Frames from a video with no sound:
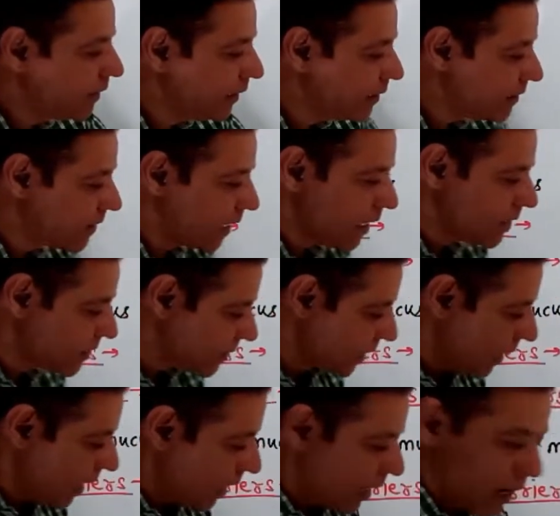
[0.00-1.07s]
T
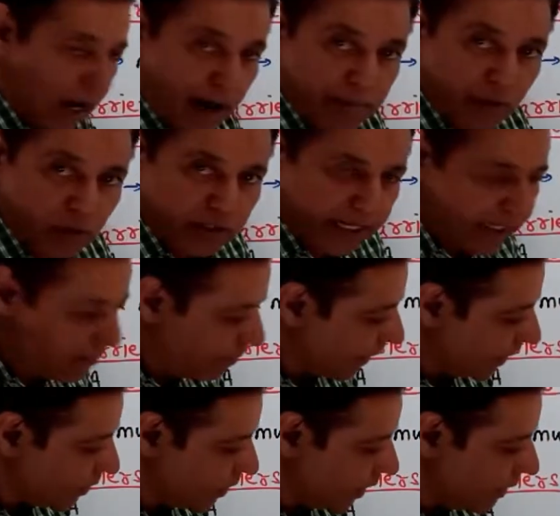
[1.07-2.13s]
cells about the
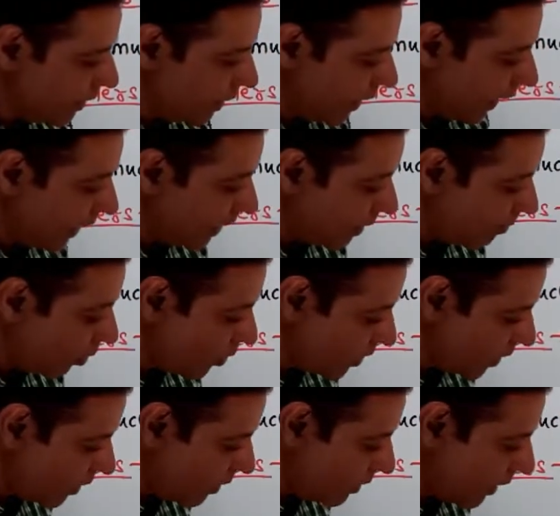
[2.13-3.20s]
infection and about
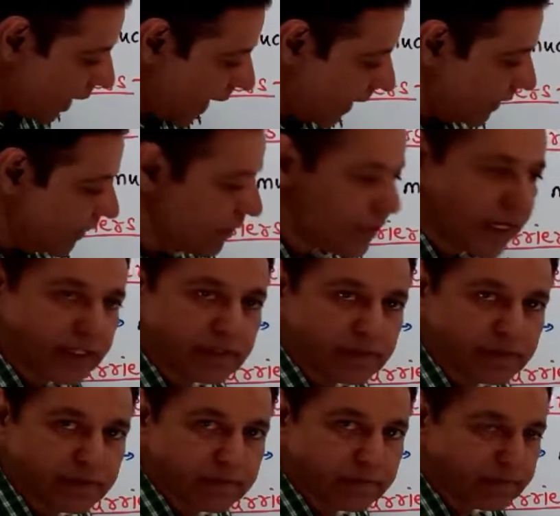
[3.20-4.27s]
the
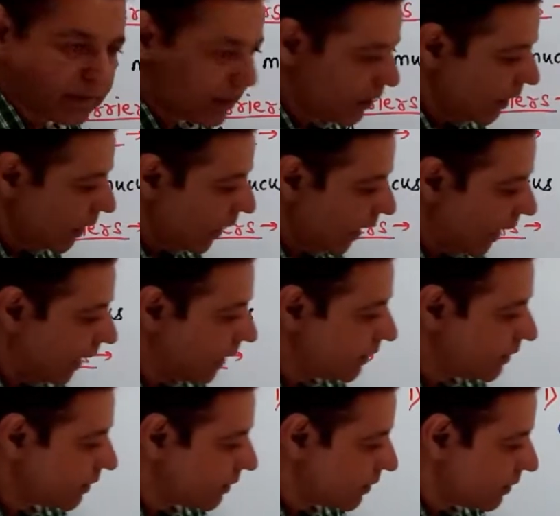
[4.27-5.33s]
antigens,
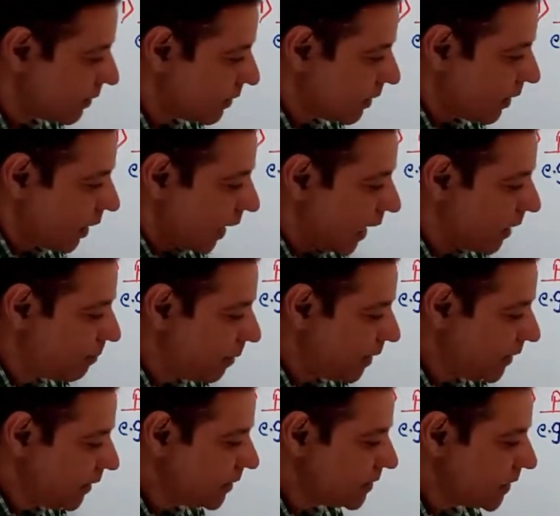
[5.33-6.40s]
and
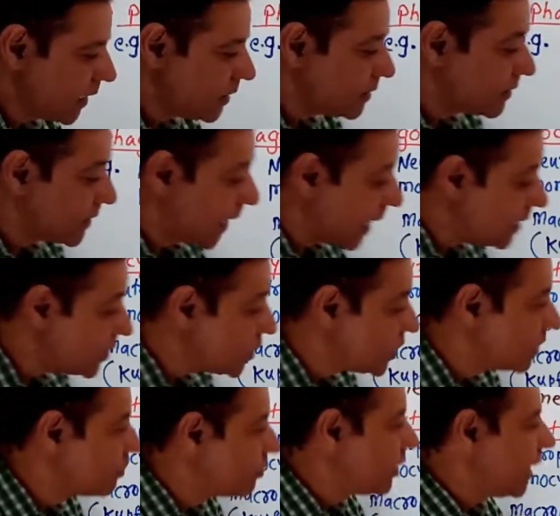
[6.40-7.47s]
helper T cells then
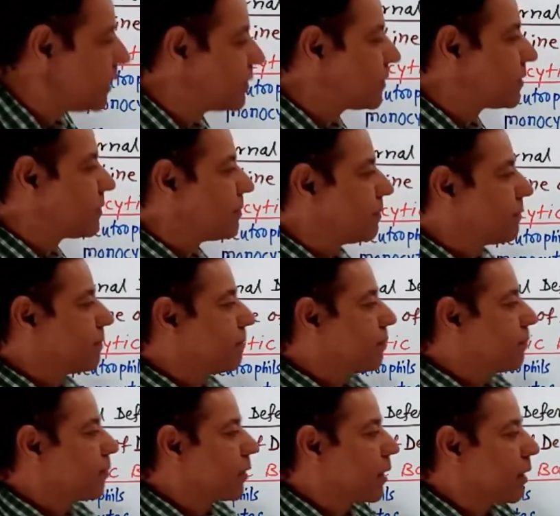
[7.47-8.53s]
stimulates
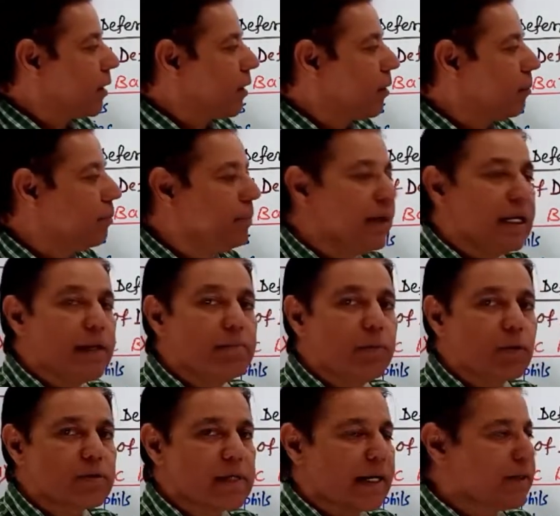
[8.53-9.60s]
B
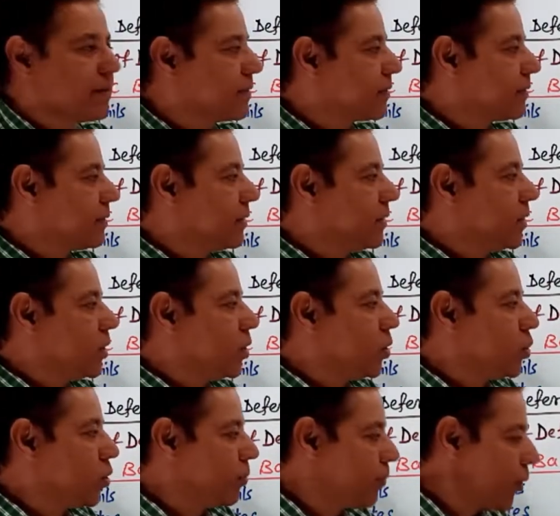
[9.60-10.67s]
lymphocytes
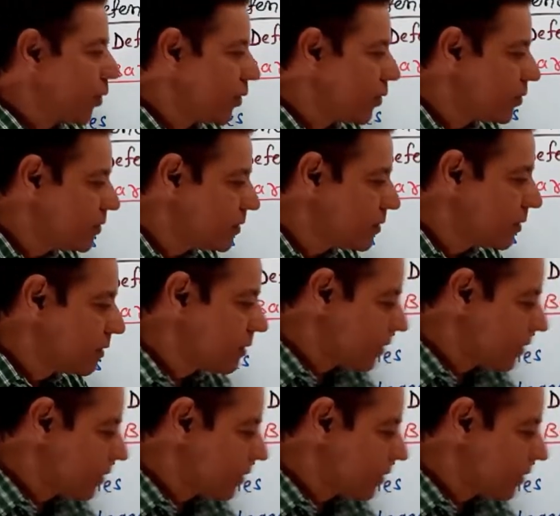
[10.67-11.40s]
to produce